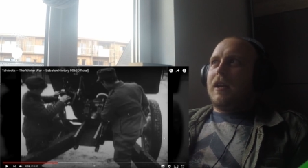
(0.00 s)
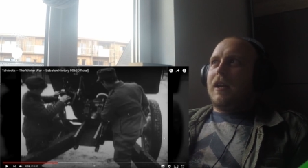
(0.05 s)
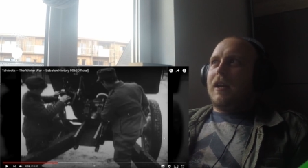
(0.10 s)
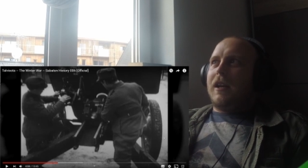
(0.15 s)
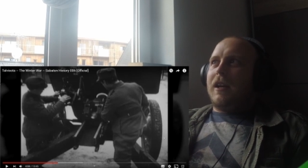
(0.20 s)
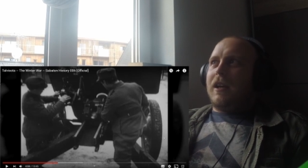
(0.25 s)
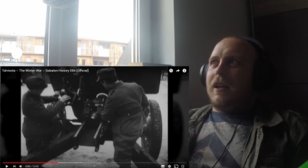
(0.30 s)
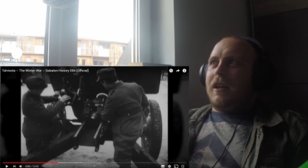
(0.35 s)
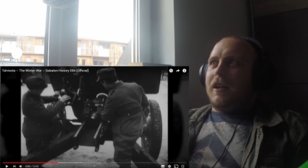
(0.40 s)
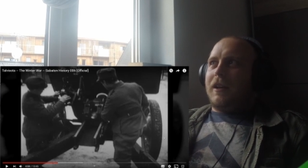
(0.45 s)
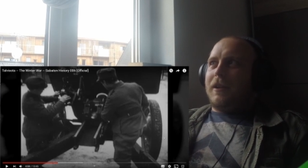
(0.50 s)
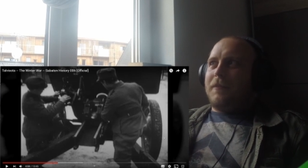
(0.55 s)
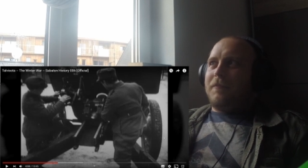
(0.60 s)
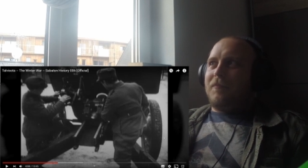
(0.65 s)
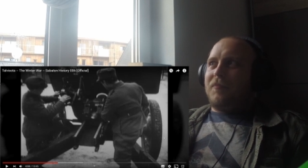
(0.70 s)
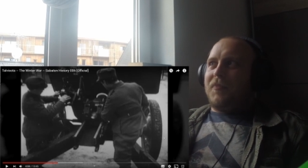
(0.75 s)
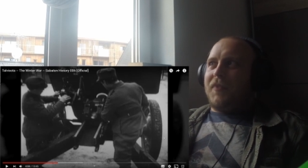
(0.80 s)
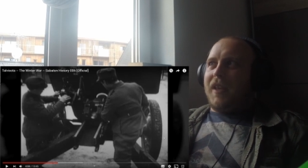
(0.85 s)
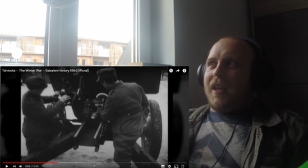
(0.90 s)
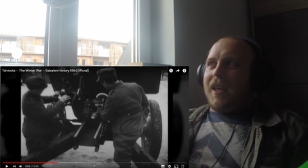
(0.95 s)

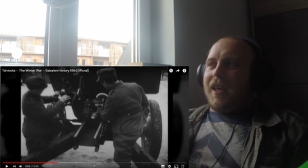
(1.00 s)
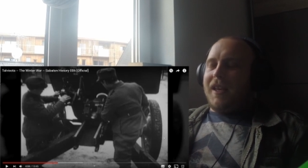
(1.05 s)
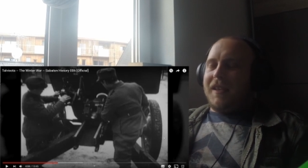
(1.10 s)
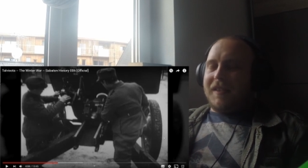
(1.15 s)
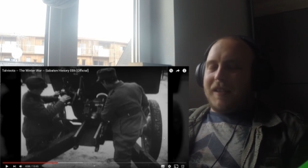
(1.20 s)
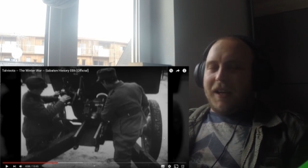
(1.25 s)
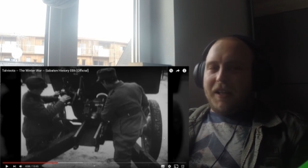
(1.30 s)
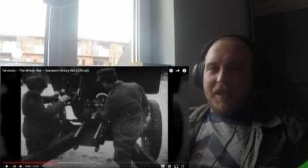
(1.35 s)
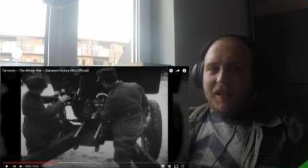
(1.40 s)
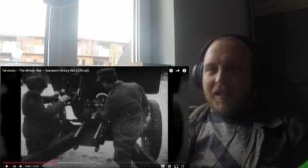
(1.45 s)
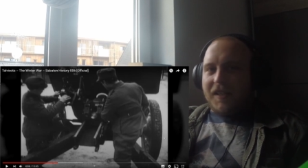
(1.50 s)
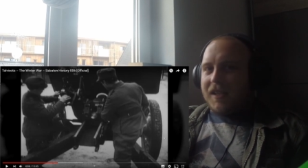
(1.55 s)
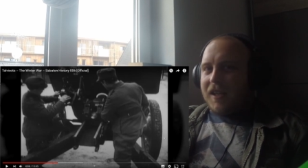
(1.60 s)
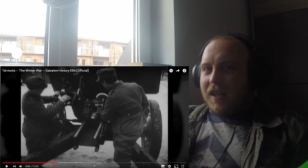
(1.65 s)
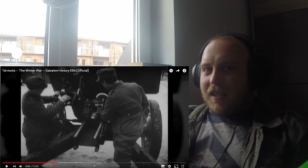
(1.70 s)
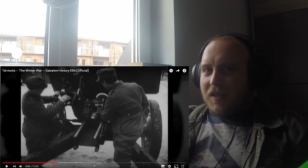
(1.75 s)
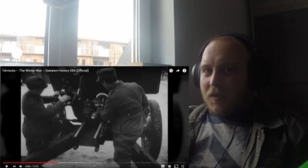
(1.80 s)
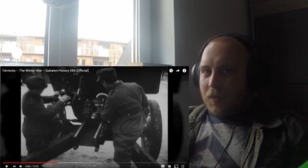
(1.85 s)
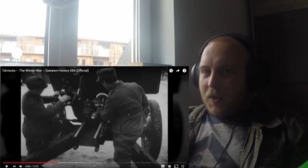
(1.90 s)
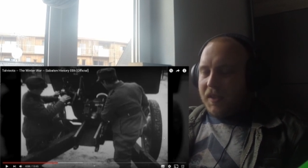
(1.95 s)
as I
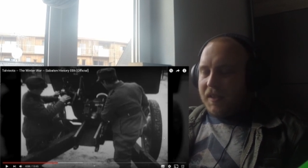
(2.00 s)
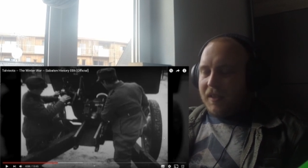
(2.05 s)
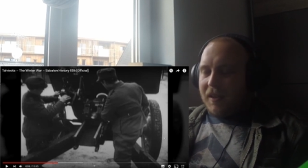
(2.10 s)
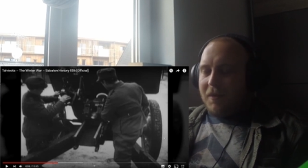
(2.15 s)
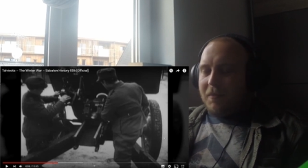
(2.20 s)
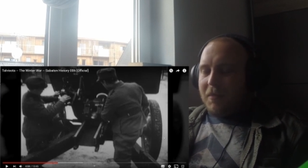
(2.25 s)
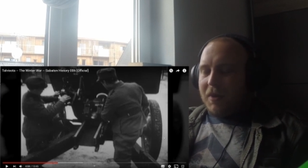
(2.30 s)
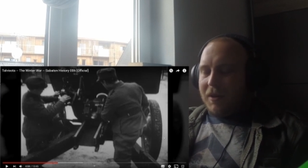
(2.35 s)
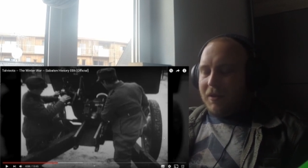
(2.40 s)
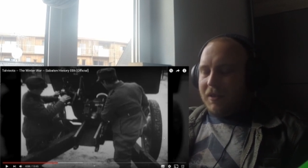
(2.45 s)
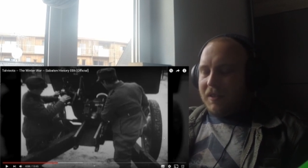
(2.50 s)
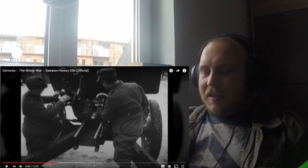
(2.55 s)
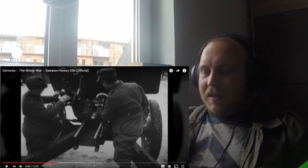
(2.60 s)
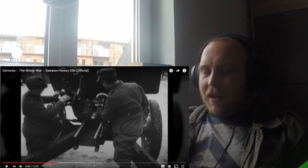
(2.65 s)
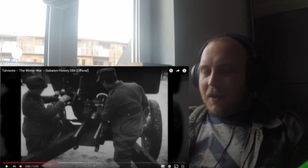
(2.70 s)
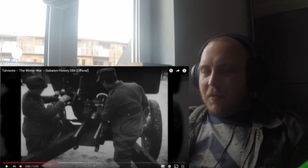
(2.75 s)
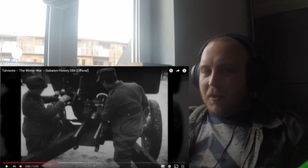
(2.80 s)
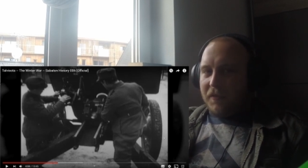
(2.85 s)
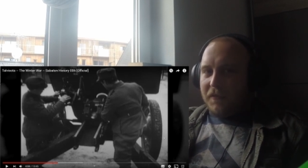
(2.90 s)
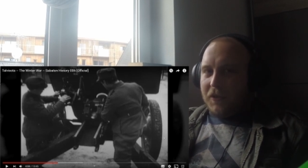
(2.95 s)
discussed with some
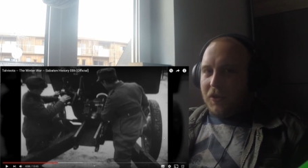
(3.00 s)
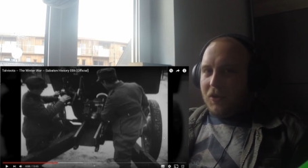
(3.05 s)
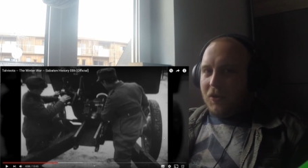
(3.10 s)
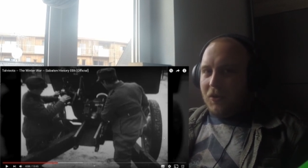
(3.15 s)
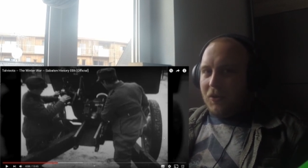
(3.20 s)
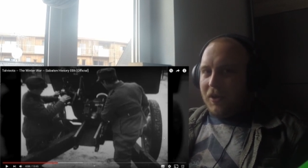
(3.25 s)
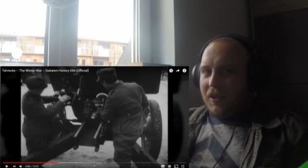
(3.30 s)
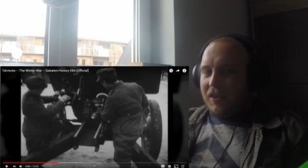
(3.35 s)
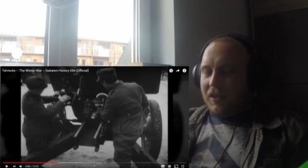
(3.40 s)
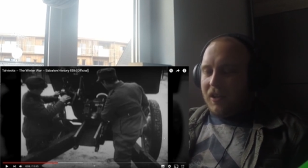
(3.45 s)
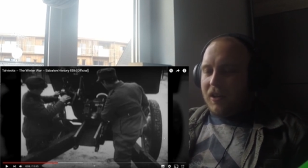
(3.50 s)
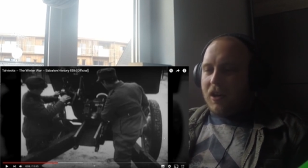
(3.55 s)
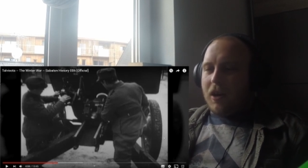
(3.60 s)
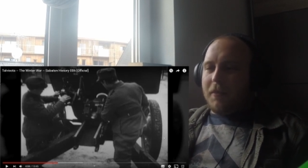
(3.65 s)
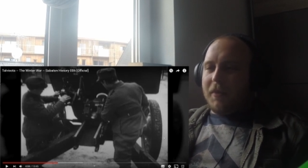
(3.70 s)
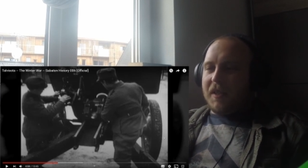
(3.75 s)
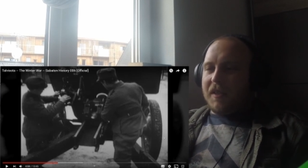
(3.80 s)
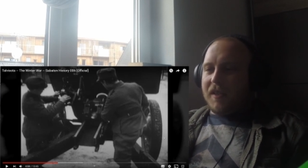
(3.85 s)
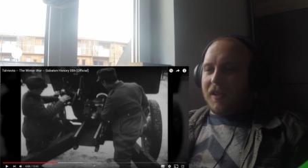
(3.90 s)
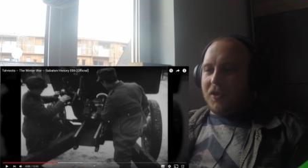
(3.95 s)
of you in the
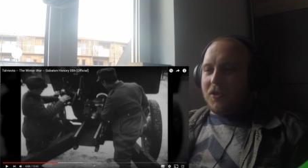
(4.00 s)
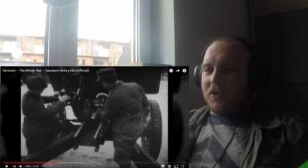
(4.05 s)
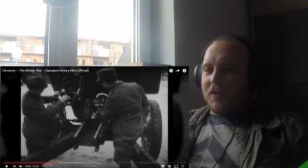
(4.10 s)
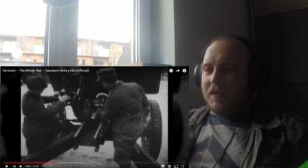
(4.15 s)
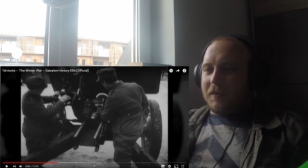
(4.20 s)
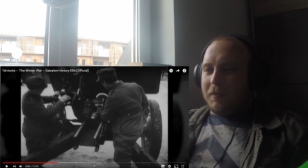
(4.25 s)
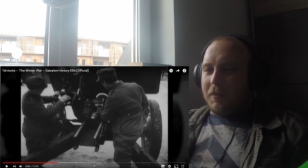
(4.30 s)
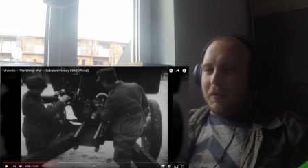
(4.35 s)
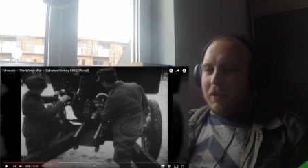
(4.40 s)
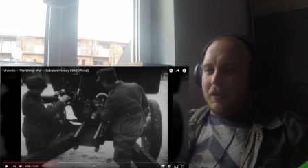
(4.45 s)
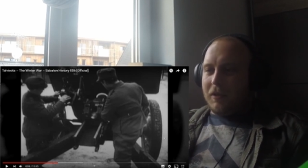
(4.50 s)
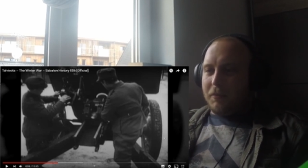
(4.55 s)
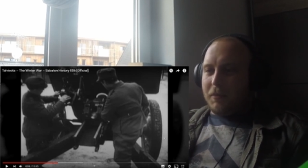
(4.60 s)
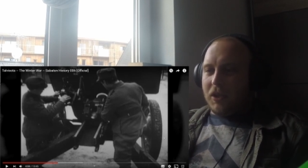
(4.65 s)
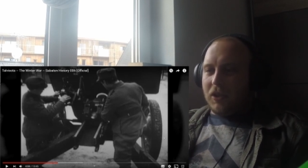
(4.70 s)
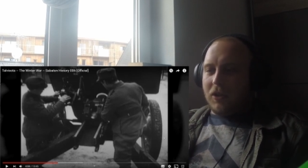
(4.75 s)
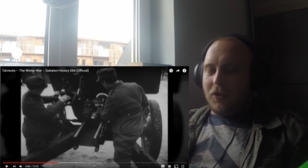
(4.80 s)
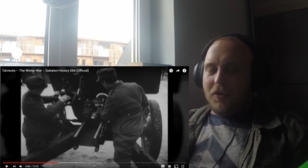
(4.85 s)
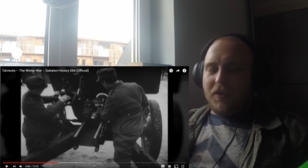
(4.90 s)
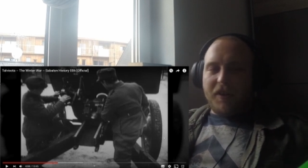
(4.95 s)
comment sections
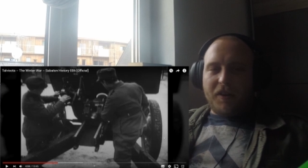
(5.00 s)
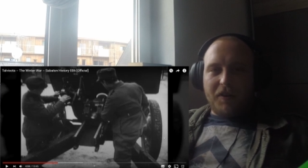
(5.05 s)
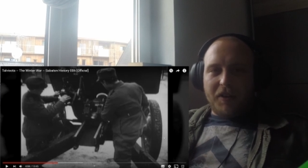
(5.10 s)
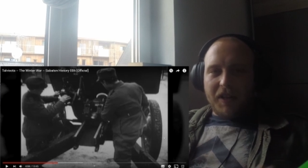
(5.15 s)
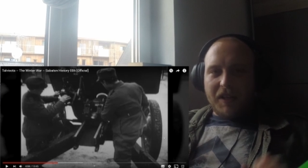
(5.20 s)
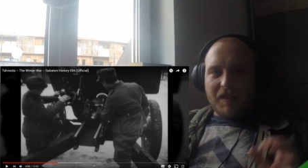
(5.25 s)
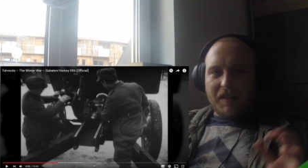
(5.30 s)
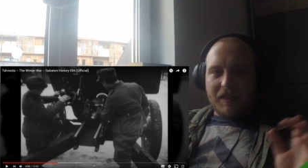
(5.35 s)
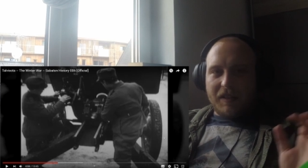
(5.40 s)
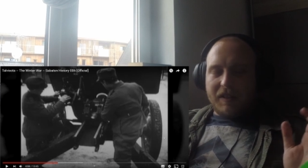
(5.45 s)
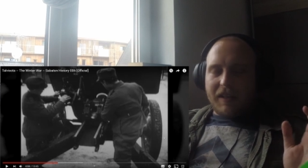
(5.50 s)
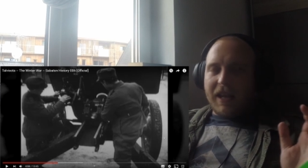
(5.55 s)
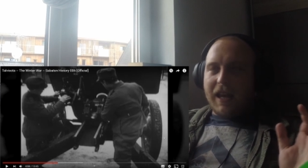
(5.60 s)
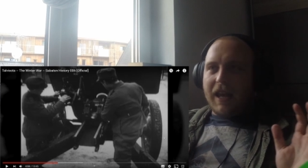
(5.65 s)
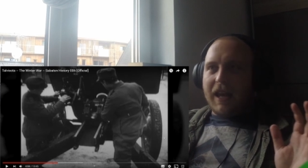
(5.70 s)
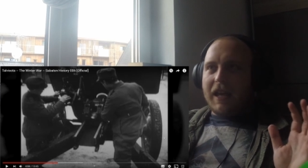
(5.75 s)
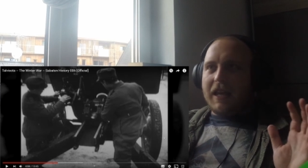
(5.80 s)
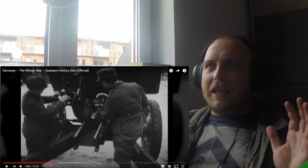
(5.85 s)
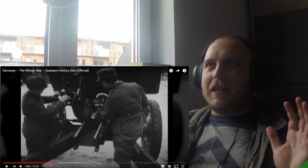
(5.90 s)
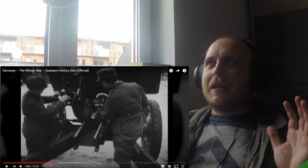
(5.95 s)
below, there isn't
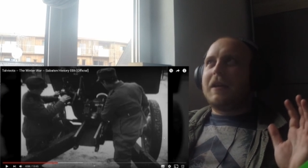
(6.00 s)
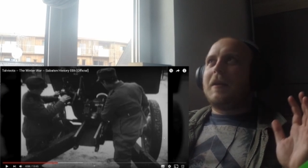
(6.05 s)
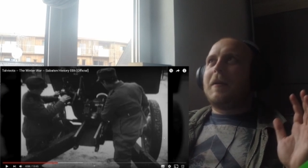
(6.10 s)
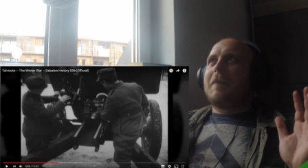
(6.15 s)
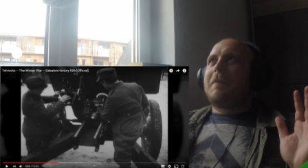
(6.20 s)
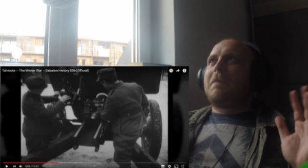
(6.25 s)
a